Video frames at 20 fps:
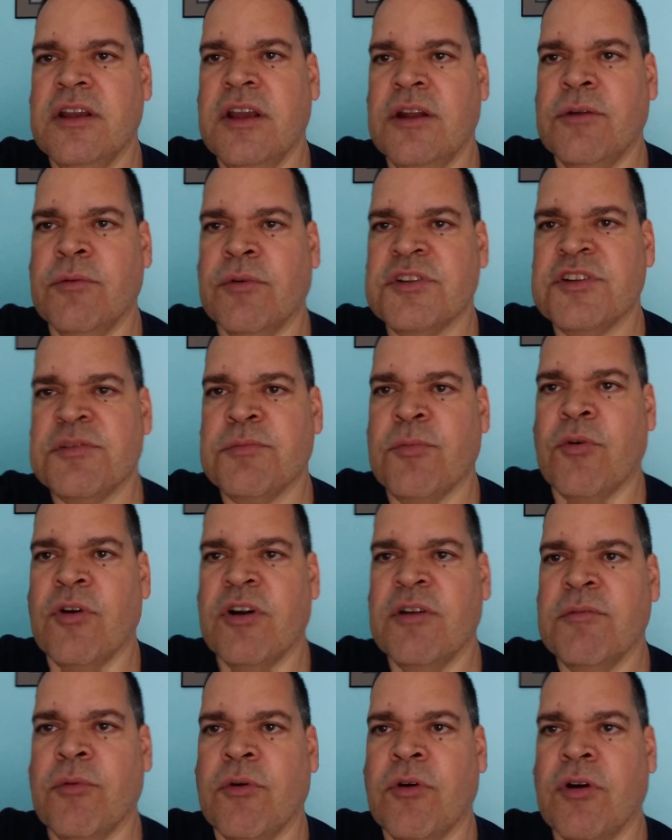in what's
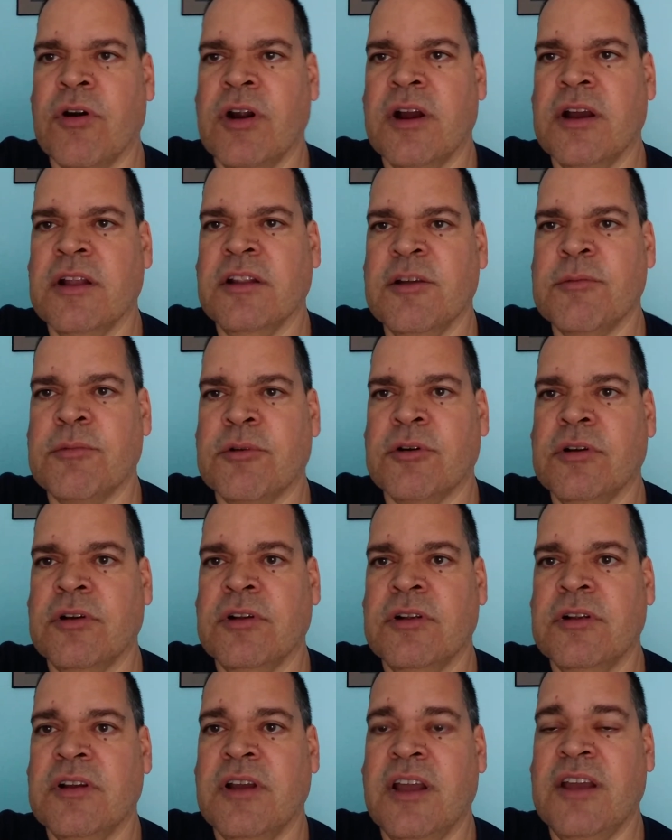more and more a
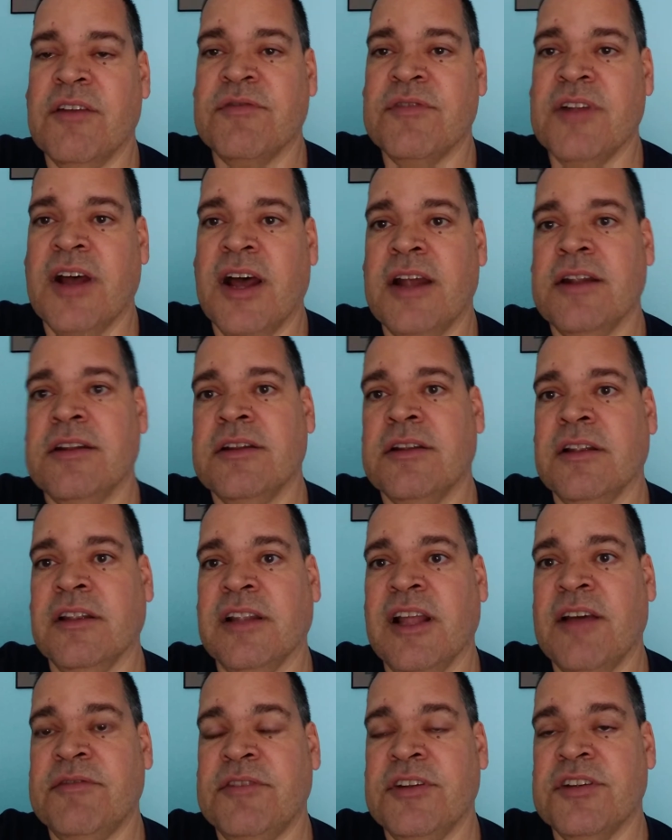liberal, if not
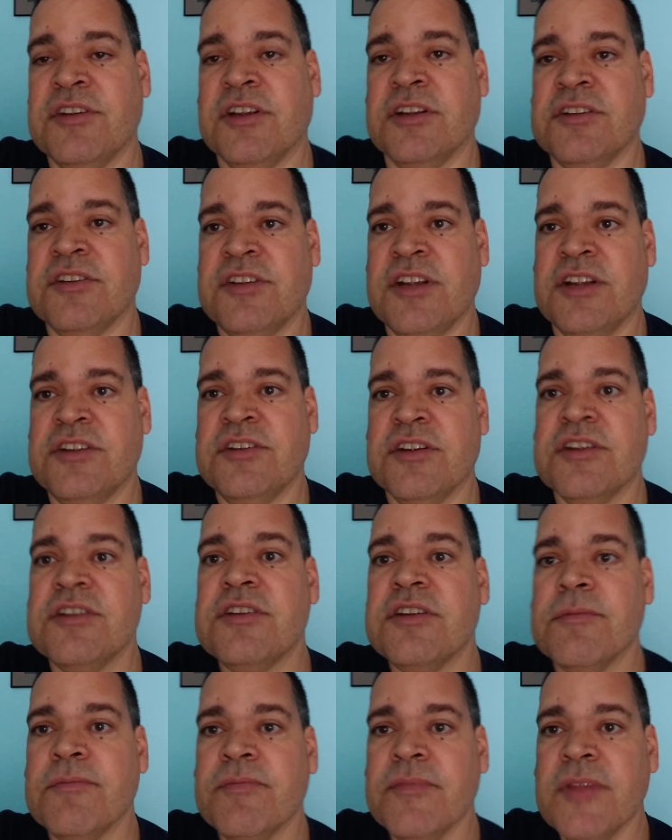leftist,
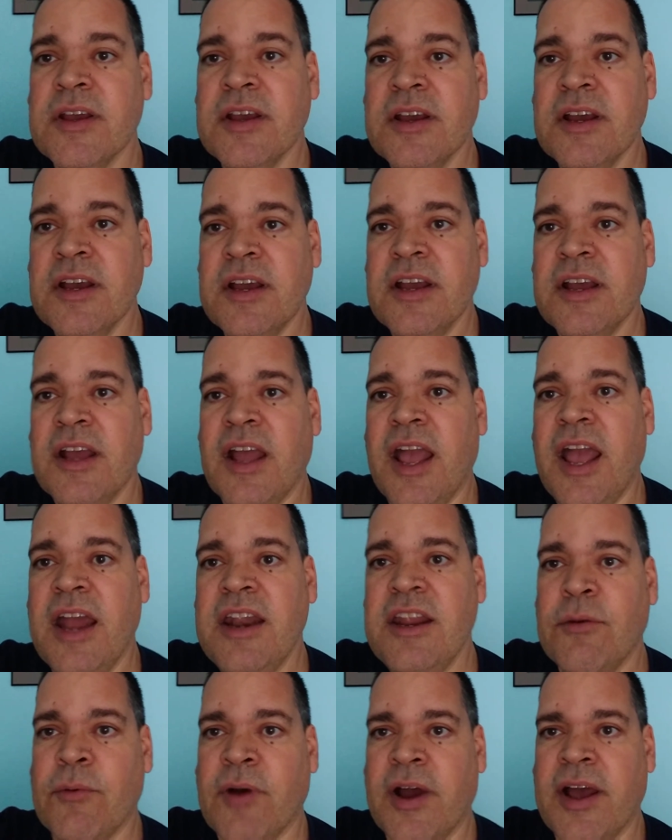consensus.
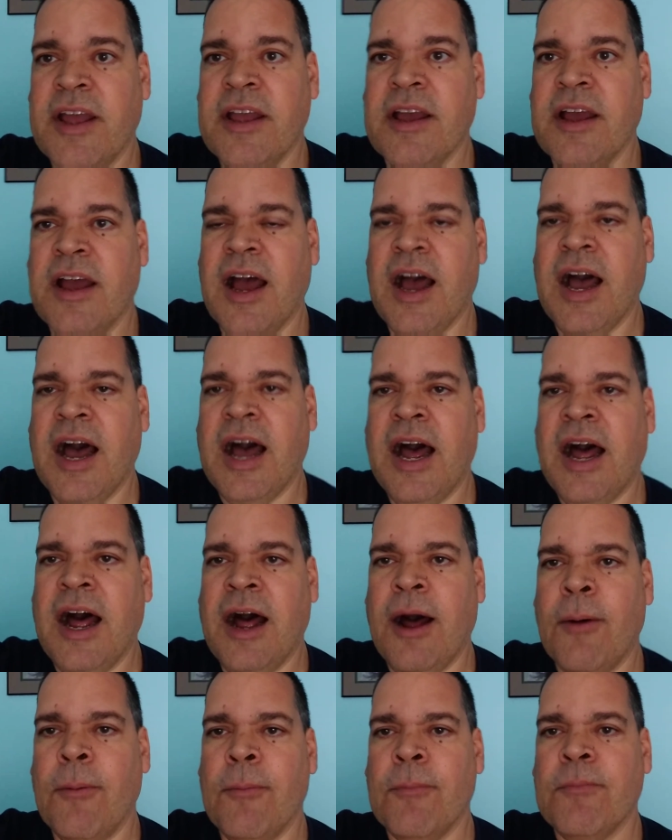Anyway,
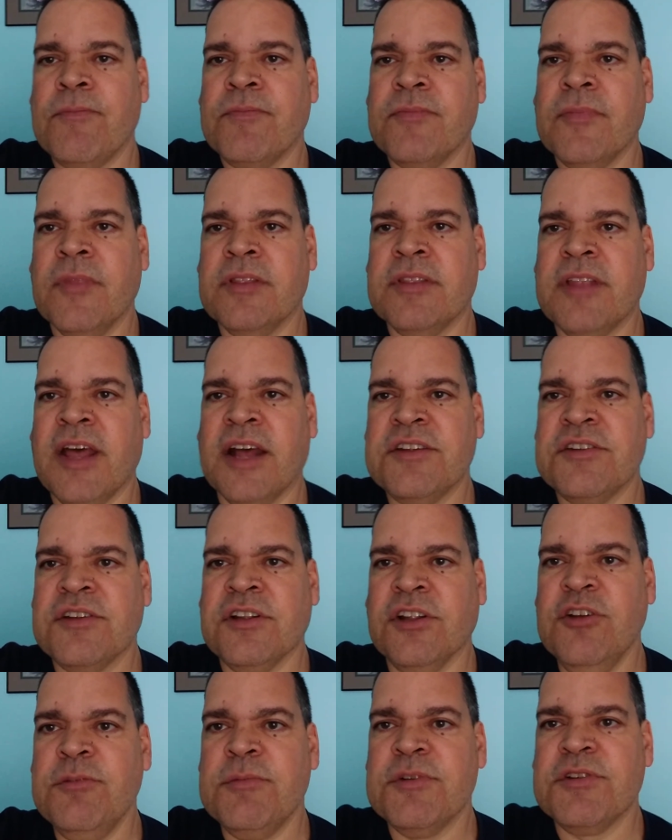um,
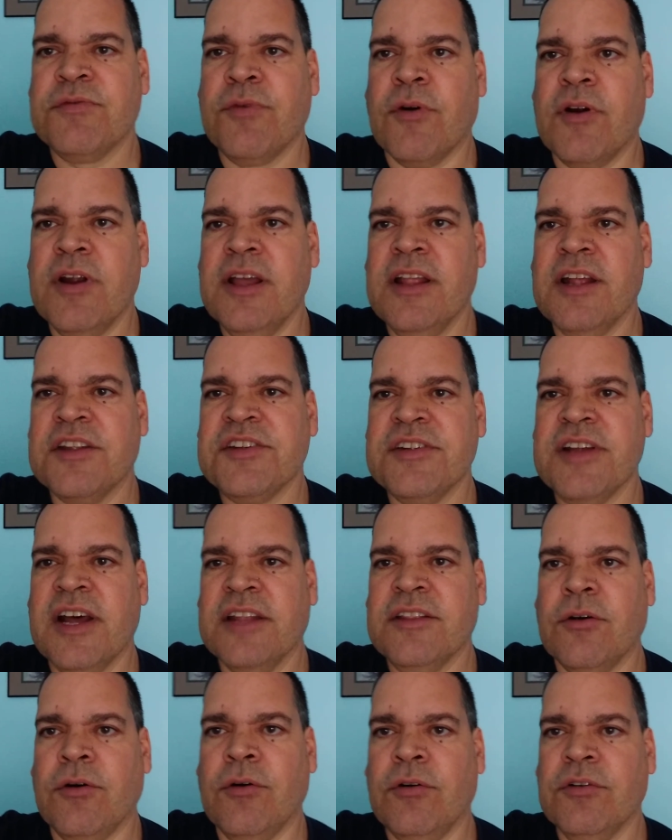that's Loomis for you. That's
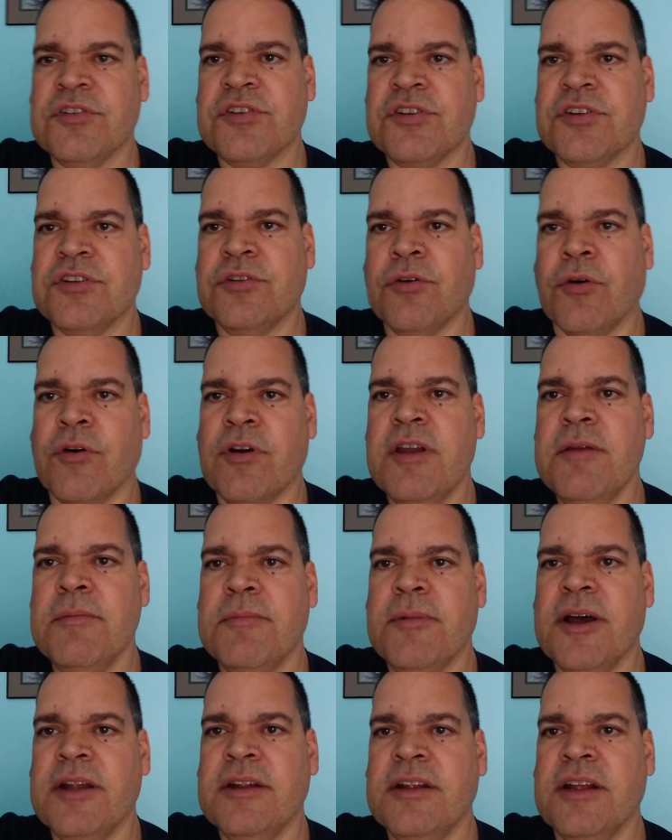not the whole story,
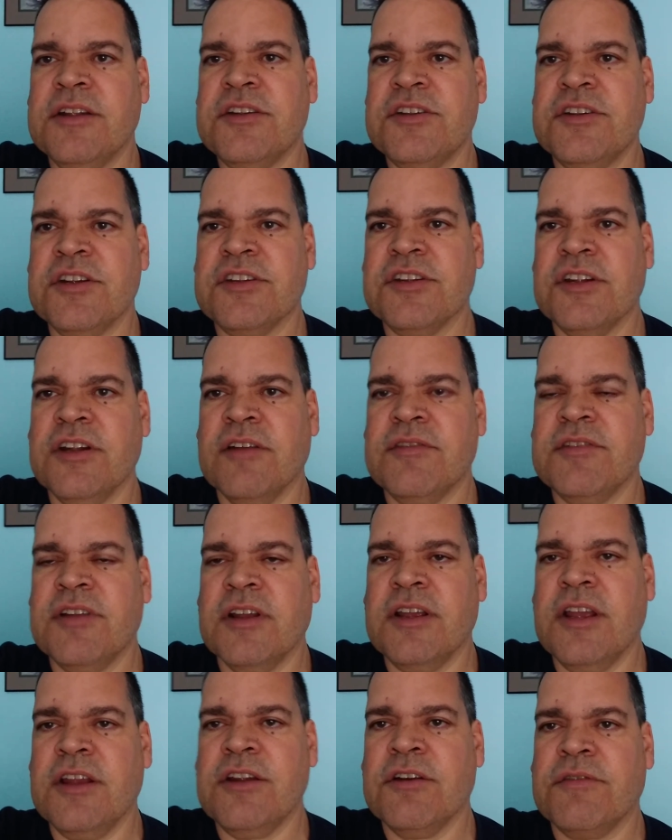but it's just enough
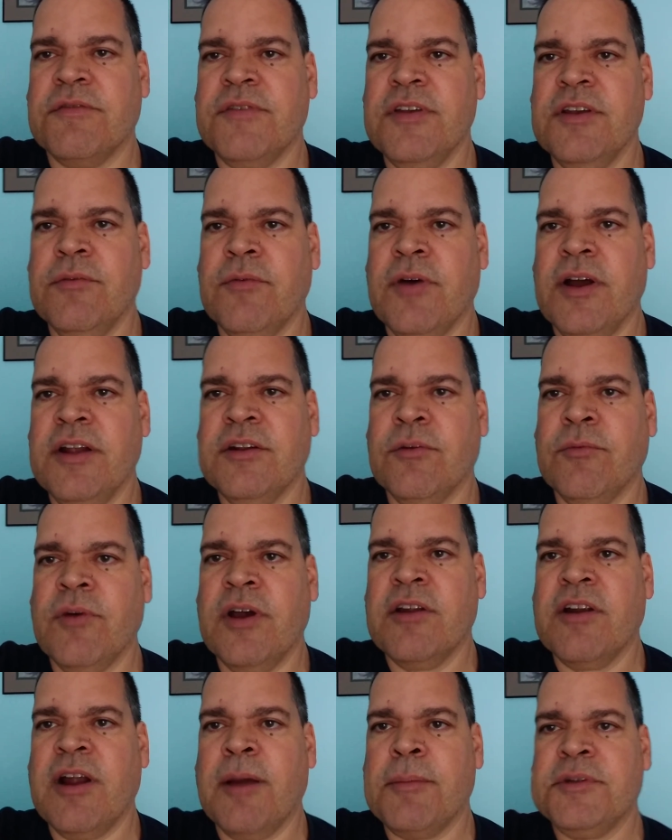to get your feet wet and to
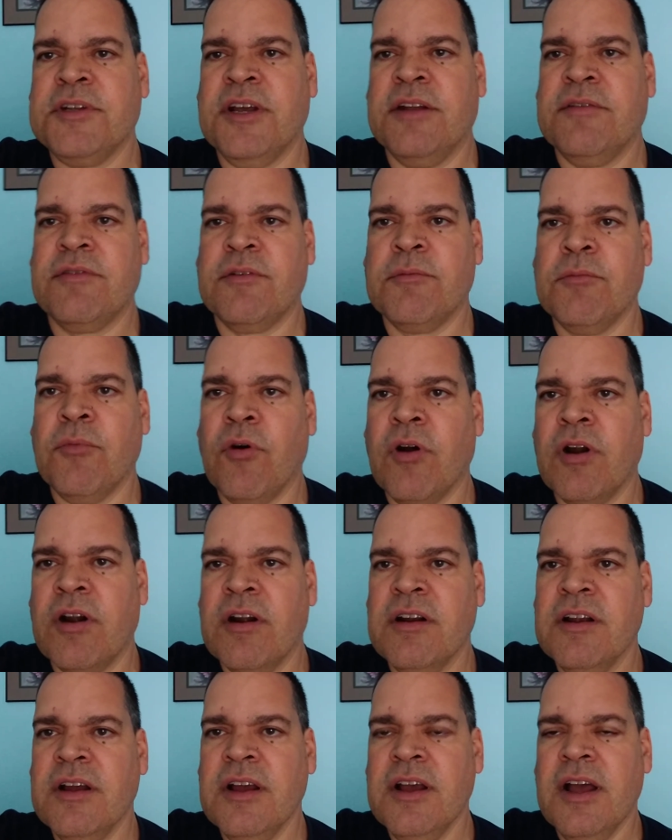whet your appetite for
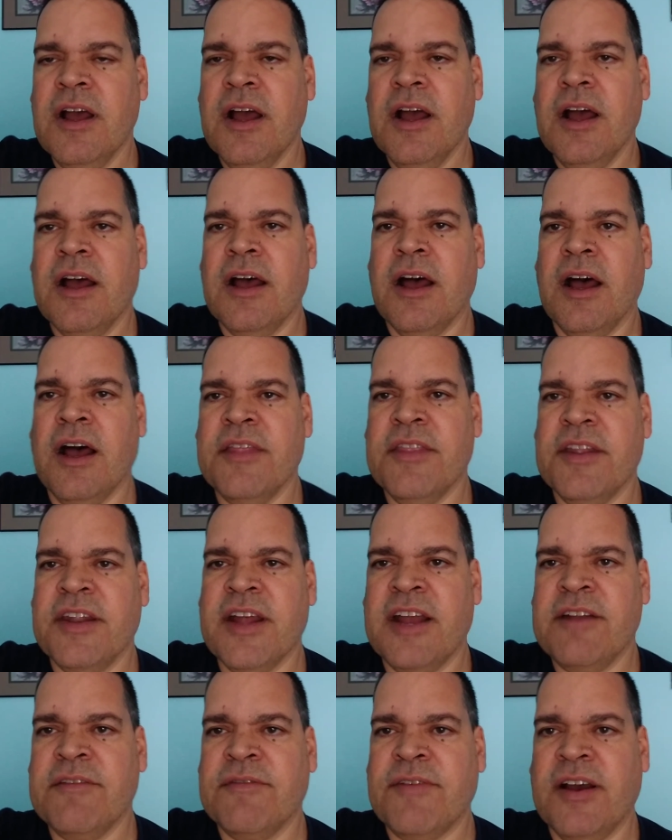more. And uh, the
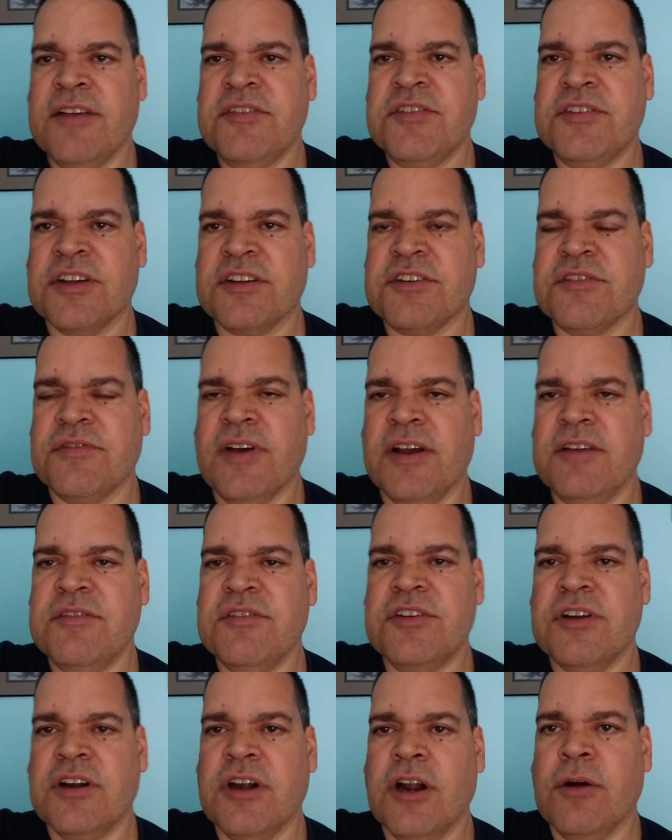
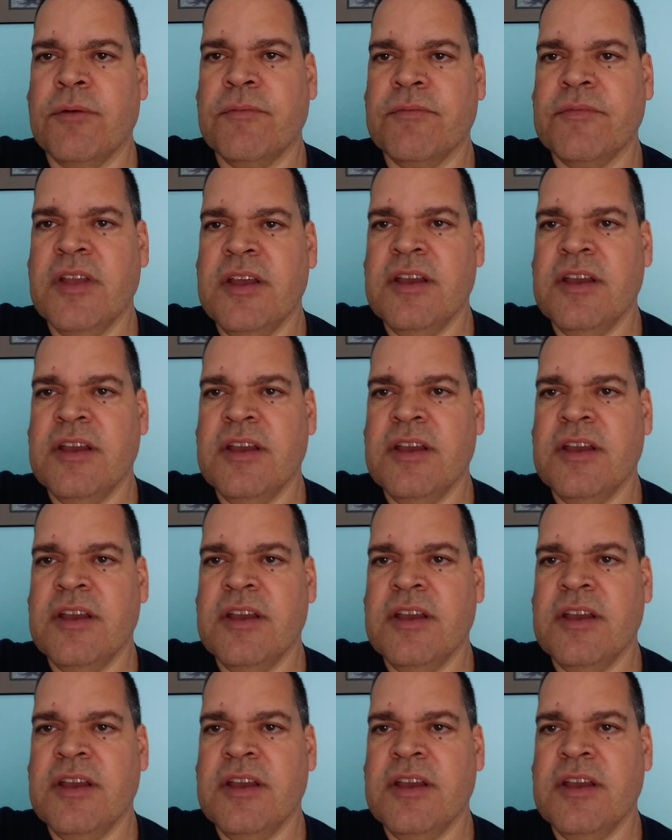95650.